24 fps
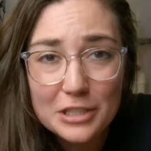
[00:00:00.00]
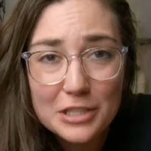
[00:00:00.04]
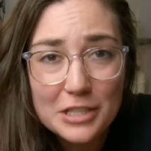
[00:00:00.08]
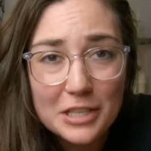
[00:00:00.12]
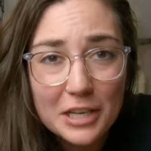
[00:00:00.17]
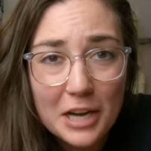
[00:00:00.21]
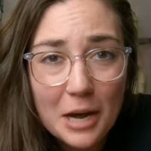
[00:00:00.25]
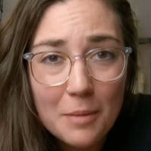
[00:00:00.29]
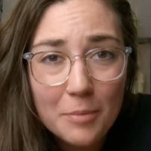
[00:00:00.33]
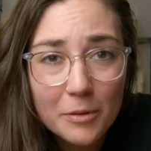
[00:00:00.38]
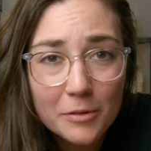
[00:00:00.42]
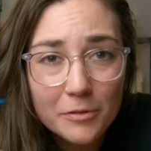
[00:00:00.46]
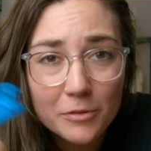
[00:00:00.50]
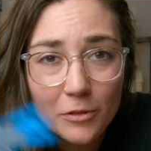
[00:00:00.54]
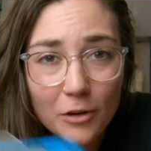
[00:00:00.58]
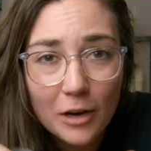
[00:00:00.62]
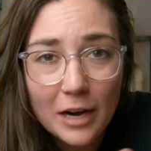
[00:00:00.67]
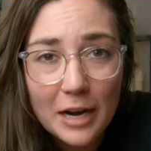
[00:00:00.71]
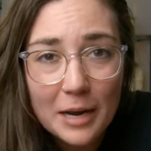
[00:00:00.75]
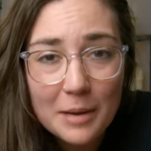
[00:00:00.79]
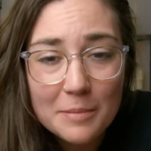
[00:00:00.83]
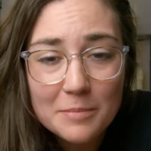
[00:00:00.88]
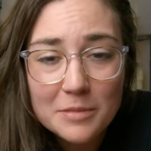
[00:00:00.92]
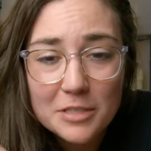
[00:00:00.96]
just a couple of
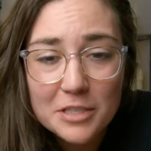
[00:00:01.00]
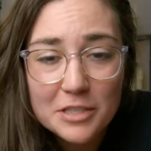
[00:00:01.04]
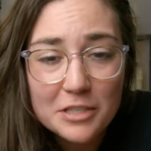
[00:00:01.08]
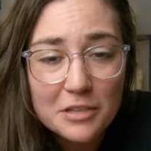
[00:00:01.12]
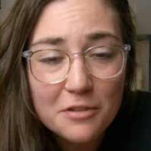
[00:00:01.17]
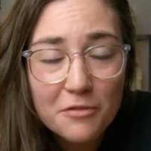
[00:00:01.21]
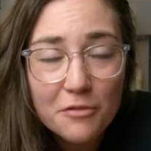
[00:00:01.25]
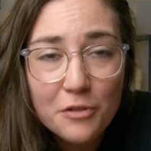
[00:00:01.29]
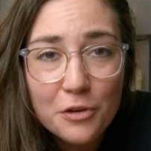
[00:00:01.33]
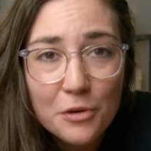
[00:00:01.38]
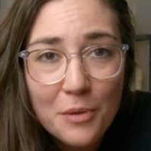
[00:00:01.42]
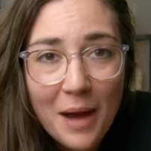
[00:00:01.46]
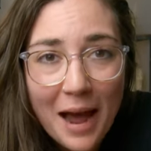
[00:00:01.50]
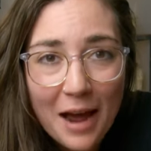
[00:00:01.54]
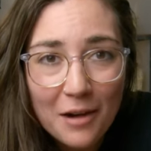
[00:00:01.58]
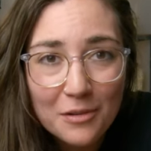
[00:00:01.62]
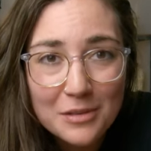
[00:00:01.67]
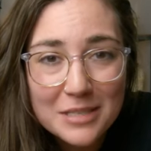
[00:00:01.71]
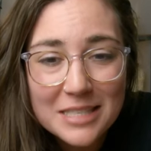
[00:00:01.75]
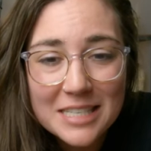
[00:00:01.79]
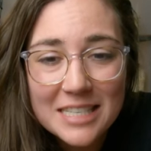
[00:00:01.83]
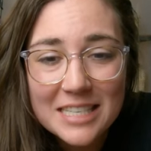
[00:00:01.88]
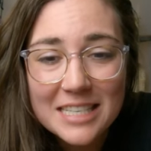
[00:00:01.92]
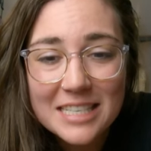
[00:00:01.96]
grams, just a few
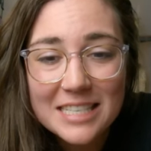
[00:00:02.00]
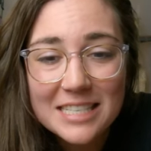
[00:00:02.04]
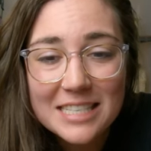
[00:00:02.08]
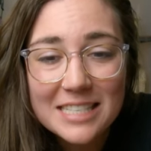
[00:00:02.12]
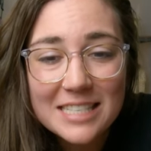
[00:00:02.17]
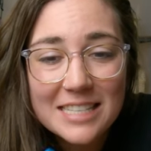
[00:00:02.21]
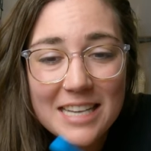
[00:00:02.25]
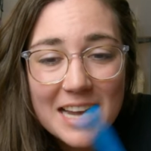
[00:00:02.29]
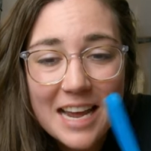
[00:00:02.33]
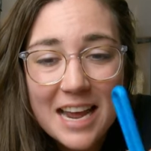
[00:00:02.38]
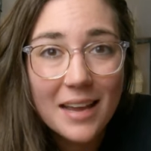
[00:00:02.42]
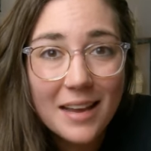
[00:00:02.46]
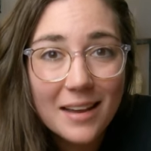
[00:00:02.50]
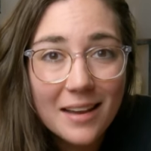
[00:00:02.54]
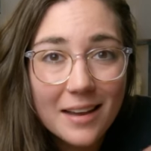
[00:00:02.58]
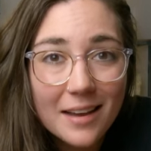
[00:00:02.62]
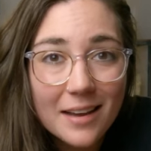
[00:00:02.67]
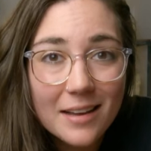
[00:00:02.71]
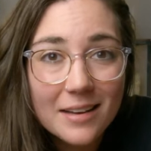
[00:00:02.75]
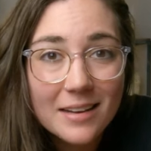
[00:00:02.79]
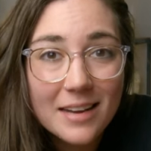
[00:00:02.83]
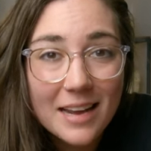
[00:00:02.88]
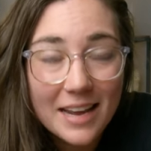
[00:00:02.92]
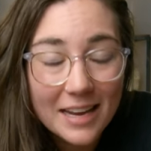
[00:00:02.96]
ounces,
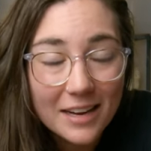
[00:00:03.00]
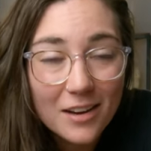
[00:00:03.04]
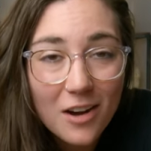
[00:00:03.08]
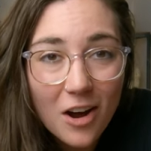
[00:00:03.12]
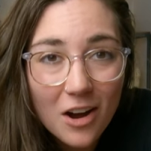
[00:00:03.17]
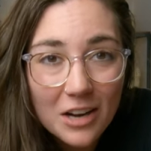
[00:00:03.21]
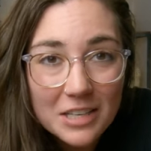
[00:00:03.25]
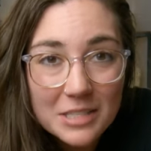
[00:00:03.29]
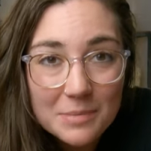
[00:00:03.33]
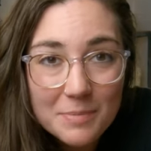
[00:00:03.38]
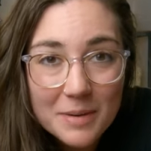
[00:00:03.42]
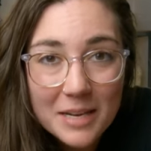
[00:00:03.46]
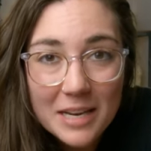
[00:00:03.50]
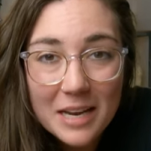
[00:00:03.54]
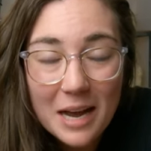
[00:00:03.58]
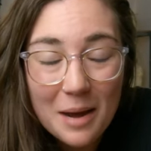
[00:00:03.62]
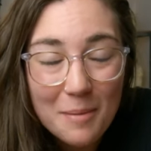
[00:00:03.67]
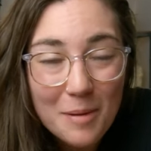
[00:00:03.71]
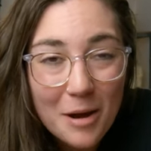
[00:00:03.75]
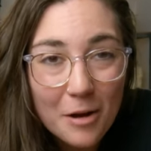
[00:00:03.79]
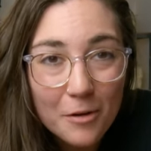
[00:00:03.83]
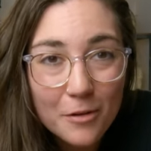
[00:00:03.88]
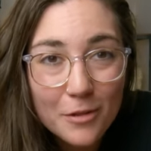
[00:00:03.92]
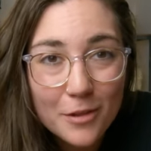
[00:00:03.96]
and it cost me
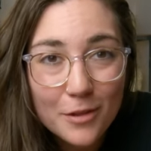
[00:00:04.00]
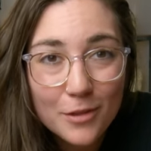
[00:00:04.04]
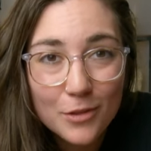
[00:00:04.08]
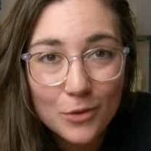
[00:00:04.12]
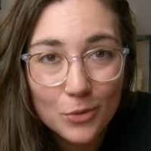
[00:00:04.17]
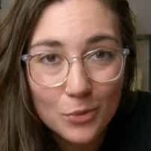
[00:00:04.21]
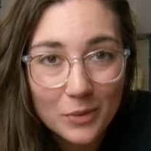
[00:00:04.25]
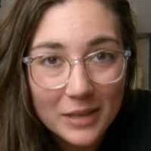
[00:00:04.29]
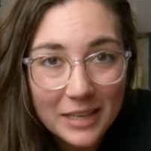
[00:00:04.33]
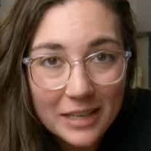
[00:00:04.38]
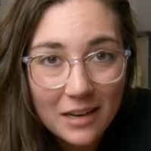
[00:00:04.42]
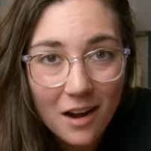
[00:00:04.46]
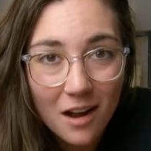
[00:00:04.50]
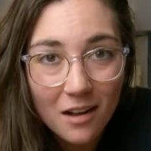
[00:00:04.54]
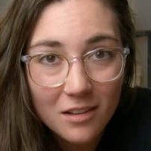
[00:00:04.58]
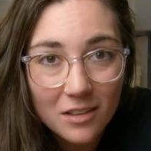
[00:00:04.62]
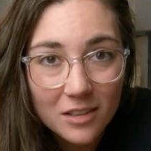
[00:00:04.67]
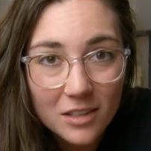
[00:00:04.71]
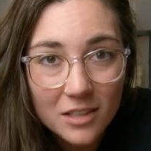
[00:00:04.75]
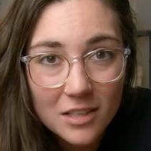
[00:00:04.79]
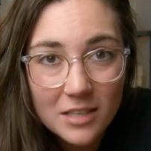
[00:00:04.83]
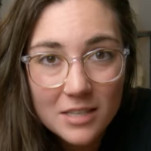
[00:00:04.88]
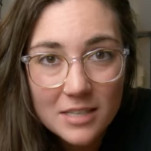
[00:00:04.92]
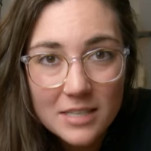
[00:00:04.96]
about
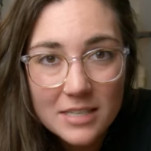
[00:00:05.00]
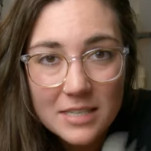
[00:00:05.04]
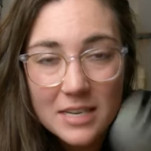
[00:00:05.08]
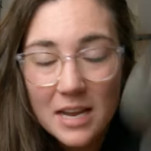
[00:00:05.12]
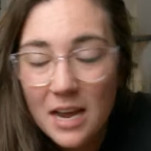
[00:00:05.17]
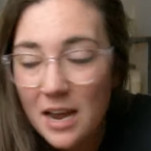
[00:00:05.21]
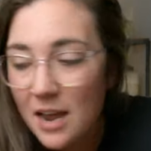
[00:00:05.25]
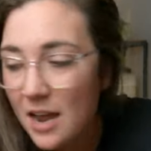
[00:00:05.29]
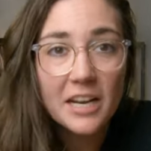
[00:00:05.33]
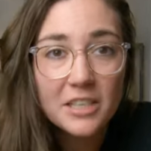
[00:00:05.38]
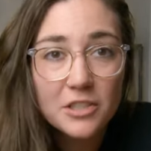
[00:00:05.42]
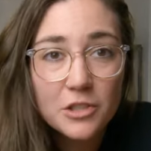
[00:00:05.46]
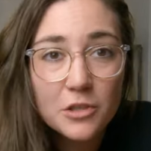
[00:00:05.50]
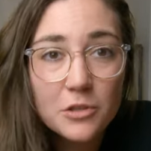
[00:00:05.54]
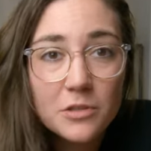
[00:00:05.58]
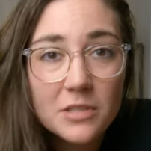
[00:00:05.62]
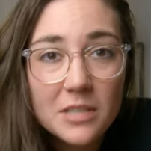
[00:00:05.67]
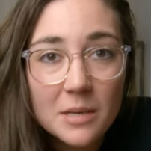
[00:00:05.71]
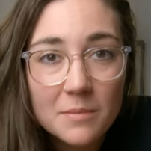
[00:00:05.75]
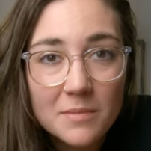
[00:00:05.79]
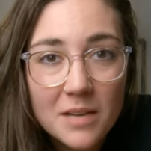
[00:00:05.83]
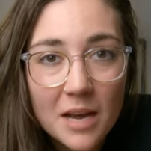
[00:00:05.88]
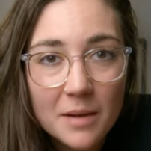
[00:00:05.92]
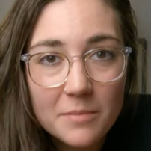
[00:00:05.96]
$3. I do
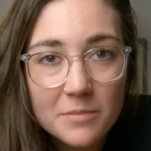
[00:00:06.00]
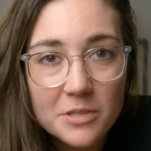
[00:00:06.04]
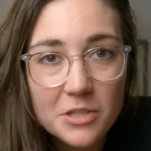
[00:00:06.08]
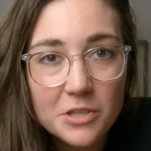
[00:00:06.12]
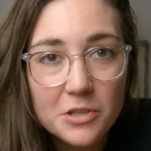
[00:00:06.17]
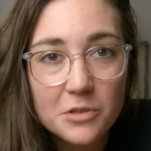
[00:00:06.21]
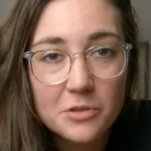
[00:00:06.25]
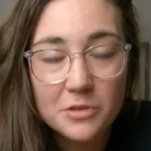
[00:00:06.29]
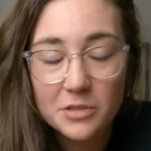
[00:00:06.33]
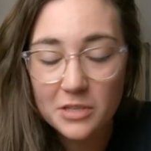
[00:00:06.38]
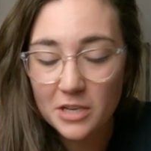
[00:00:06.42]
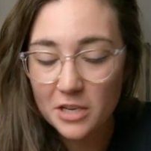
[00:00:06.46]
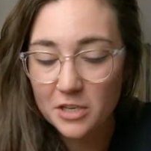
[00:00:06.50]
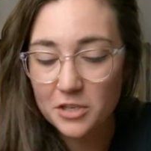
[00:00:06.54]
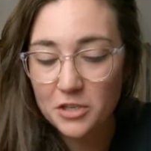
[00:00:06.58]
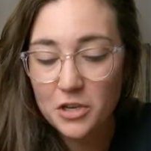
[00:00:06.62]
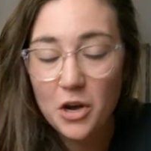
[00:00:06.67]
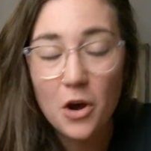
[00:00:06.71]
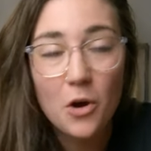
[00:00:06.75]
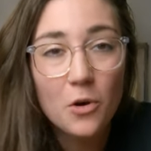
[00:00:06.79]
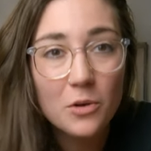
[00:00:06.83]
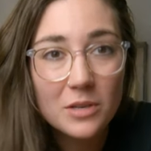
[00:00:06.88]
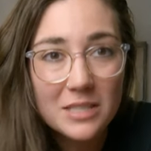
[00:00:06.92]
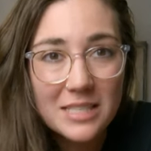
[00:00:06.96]
sometimes use a
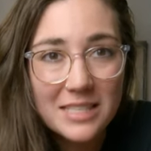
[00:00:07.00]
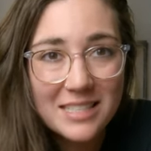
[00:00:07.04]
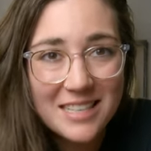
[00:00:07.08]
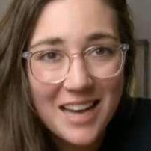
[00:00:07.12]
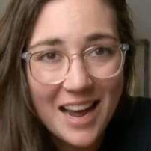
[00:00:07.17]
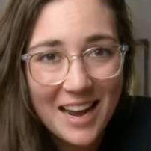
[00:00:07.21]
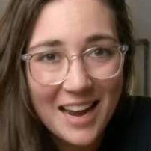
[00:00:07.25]
Tokes